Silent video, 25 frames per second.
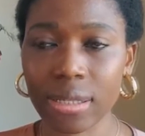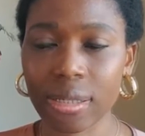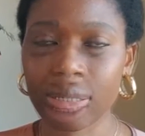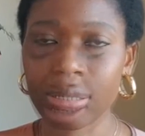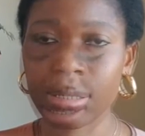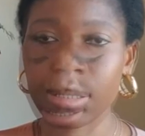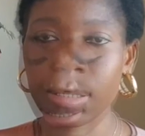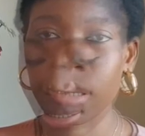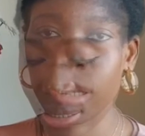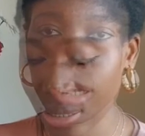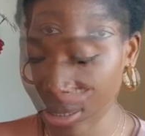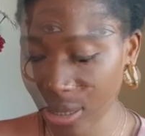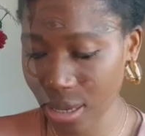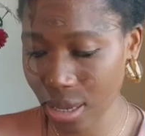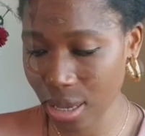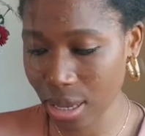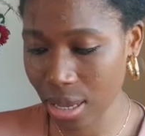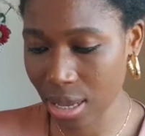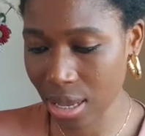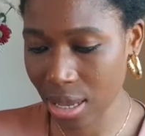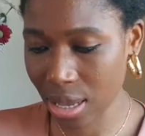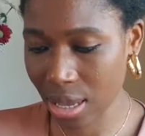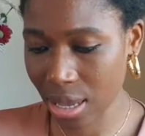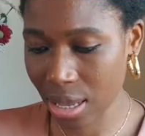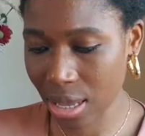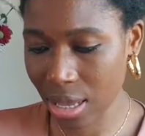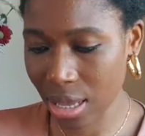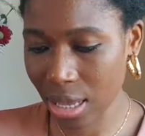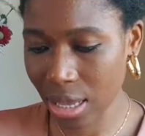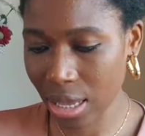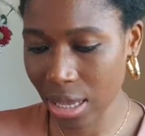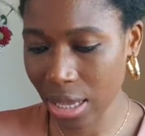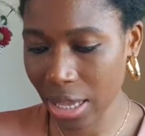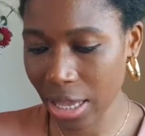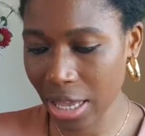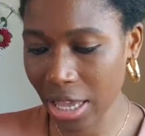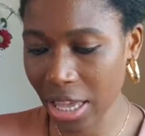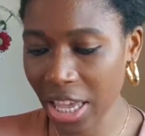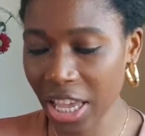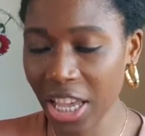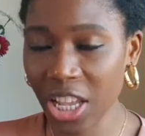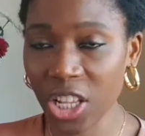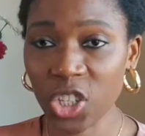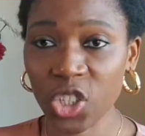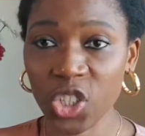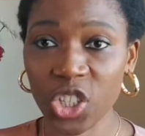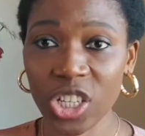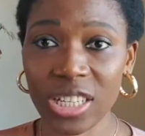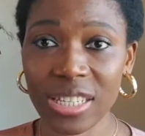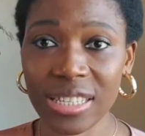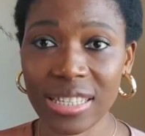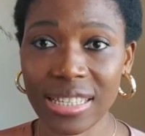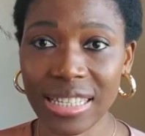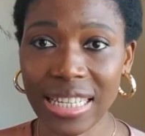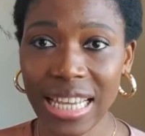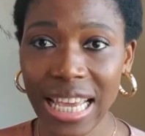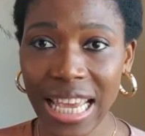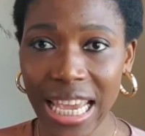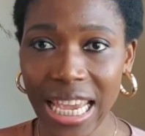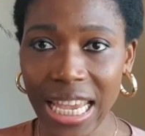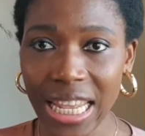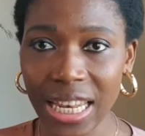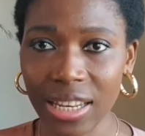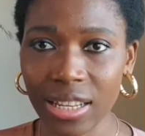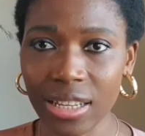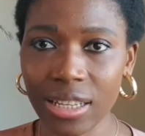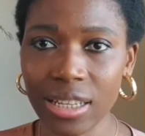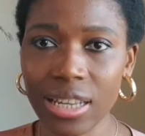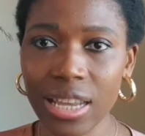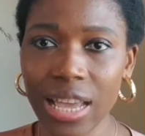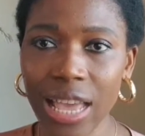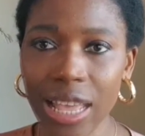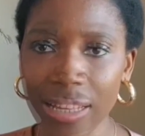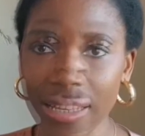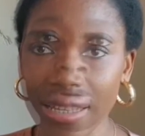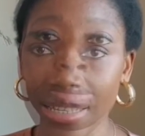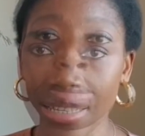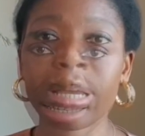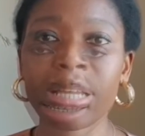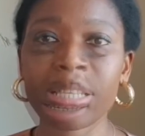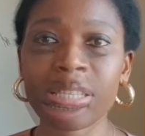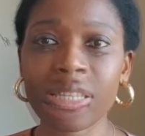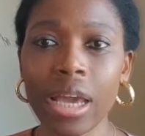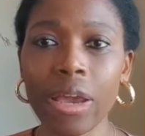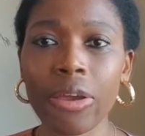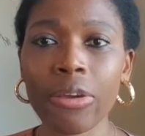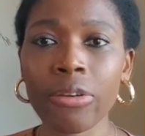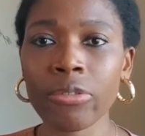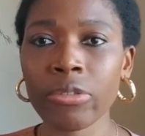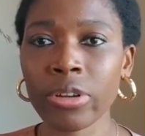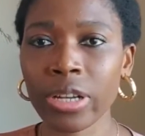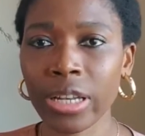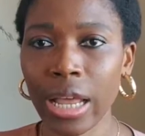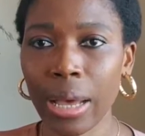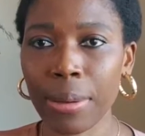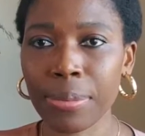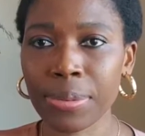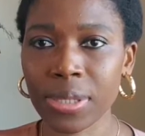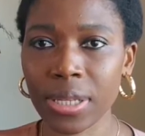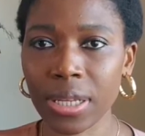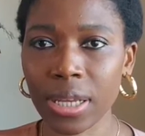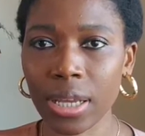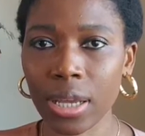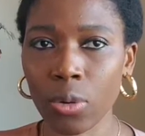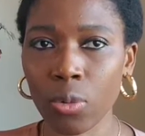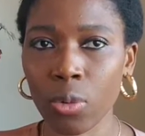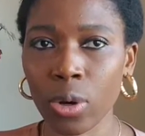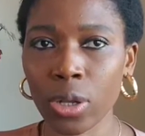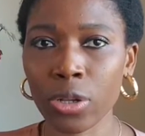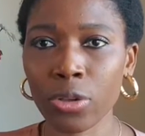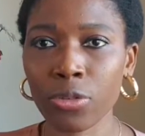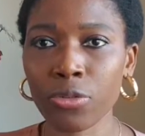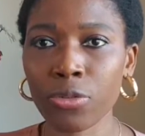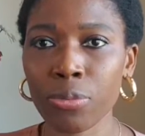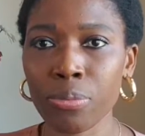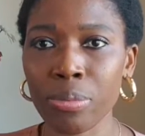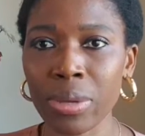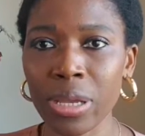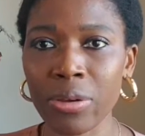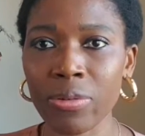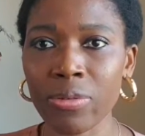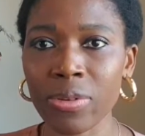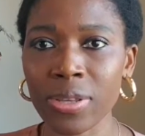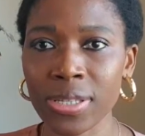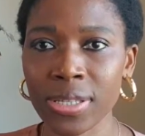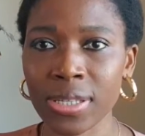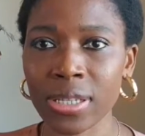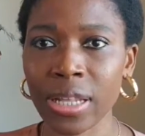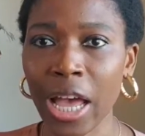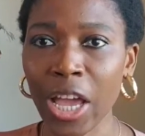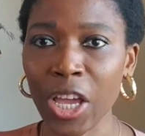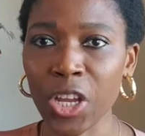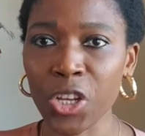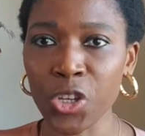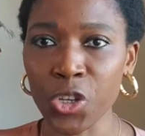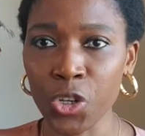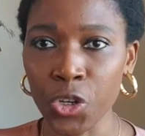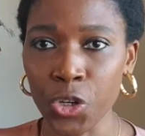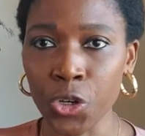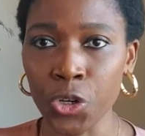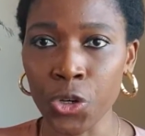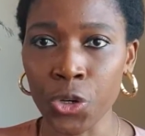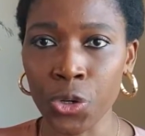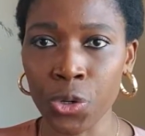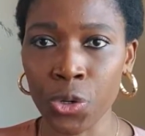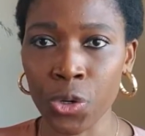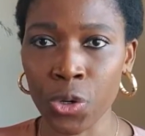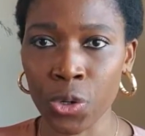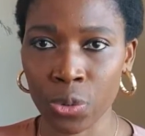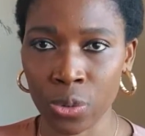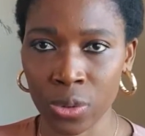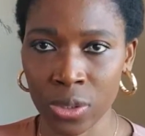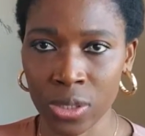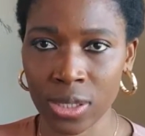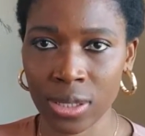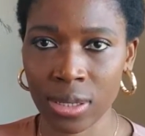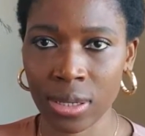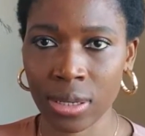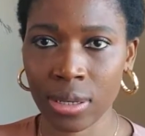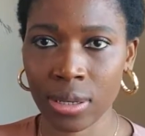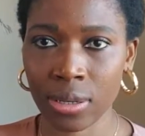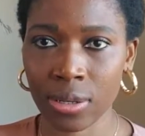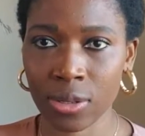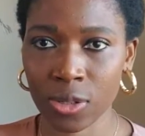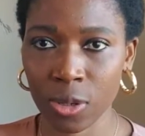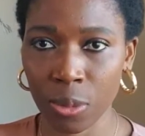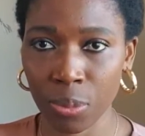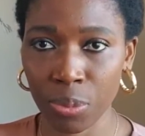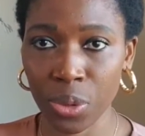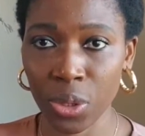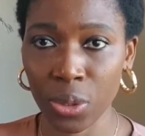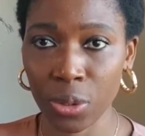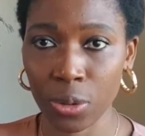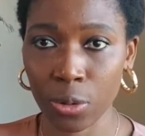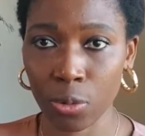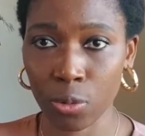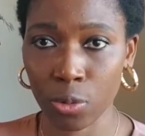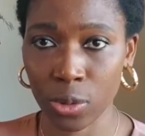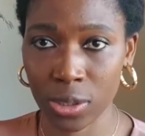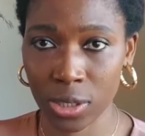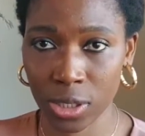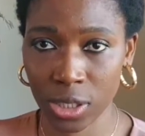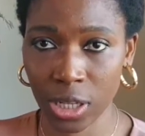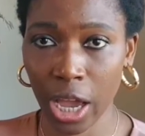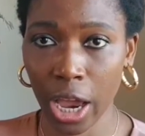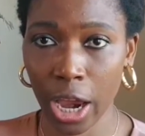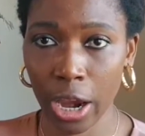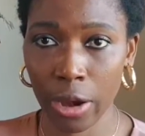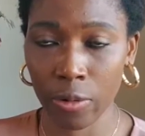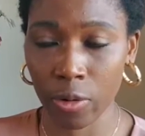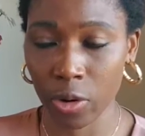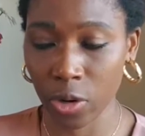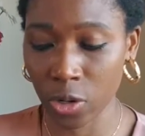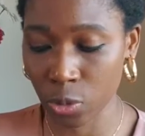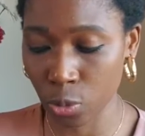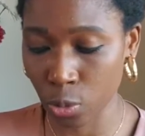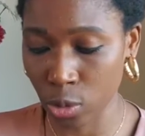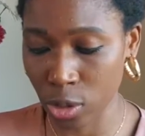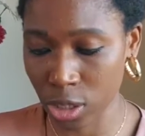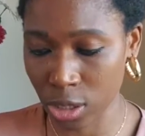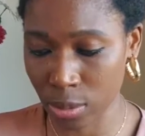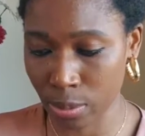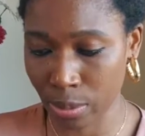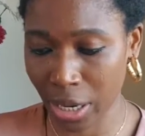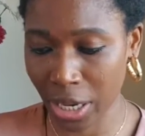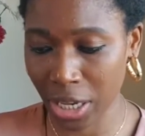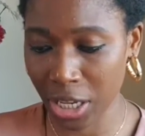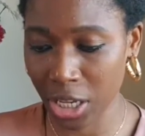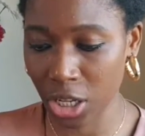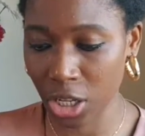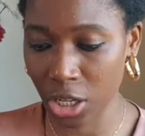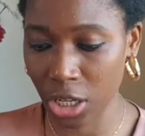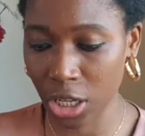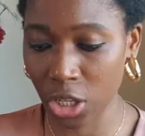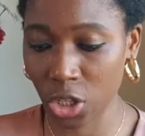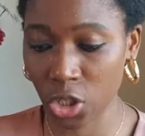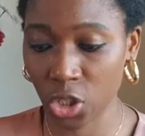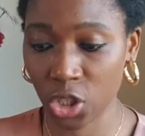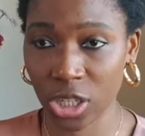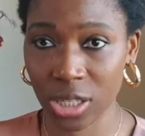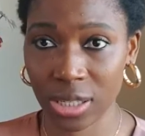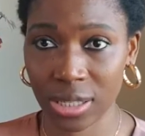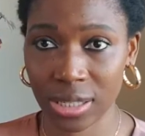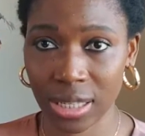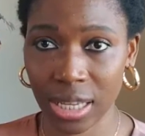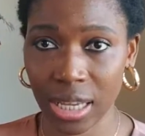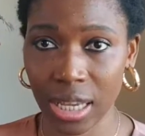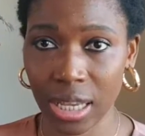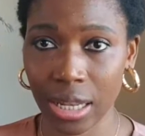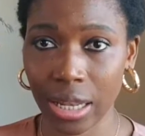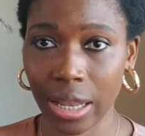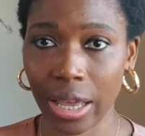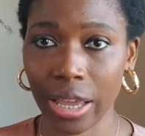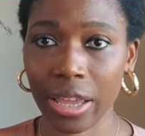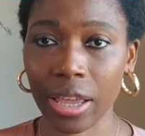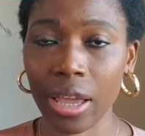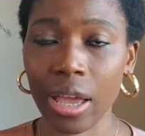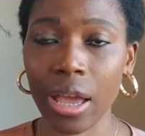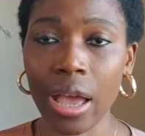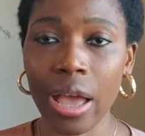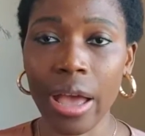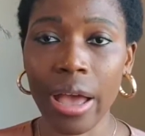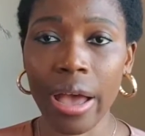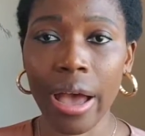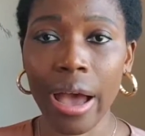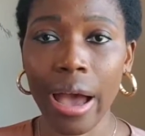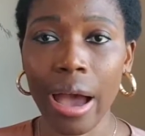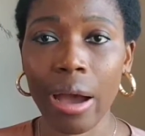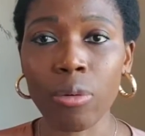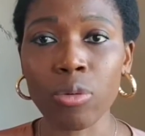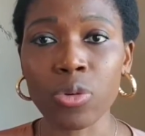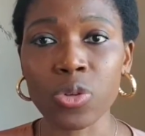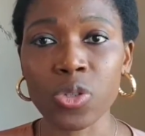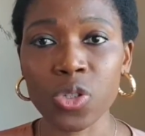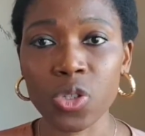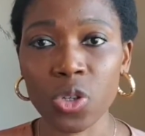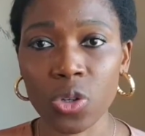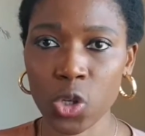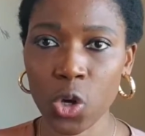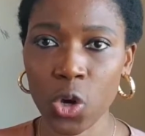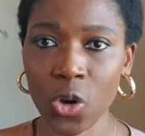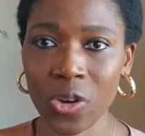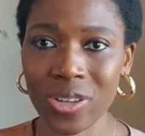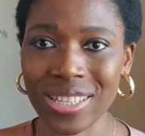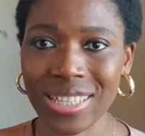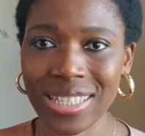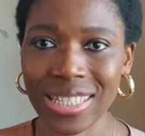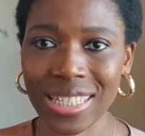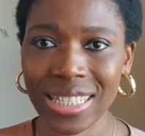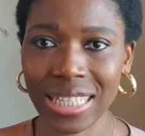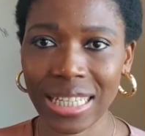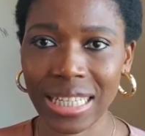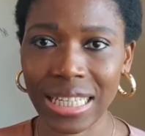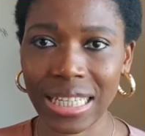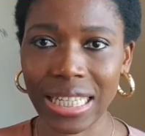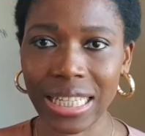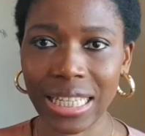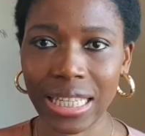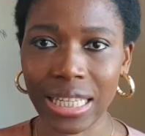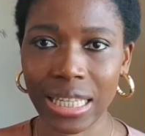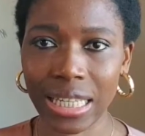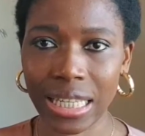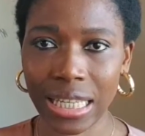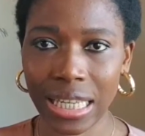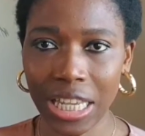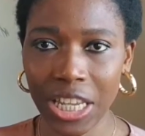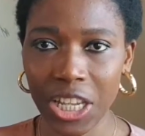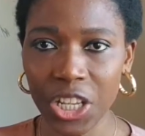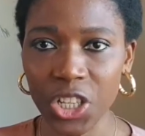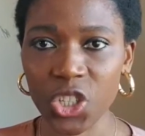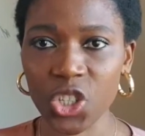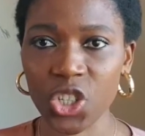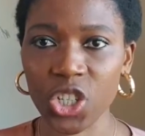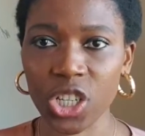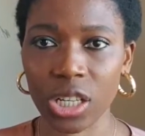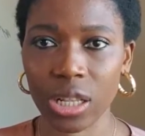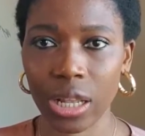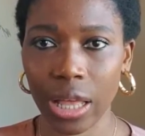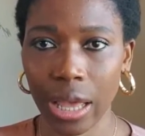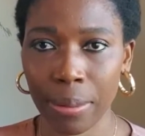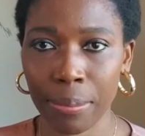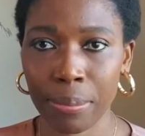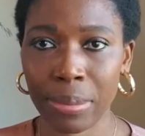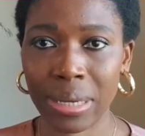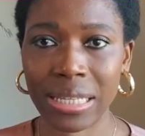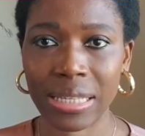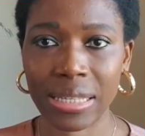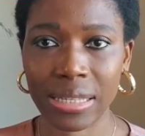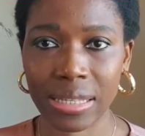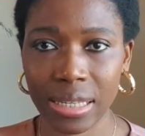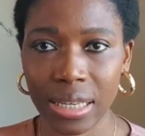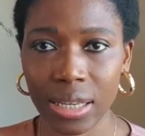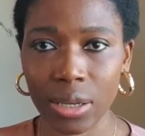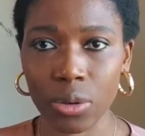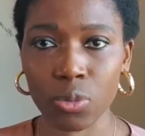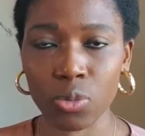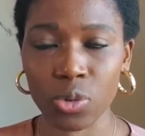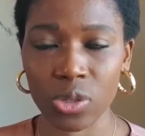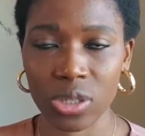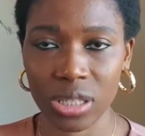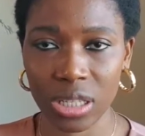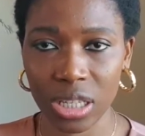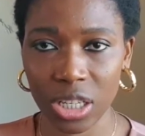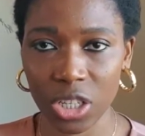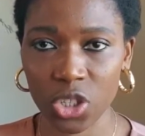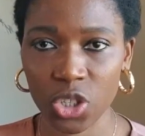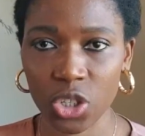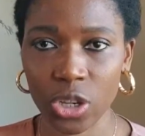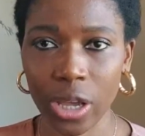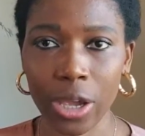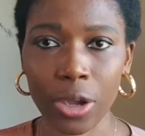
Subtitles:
Weakness, I try. Itchy skin, yes. So when my thyroid relapsed again, one of the main reasons I knew it was something, it was thyroid, was my itchy skin. Like I was constantly itchy, like my skin was itchy.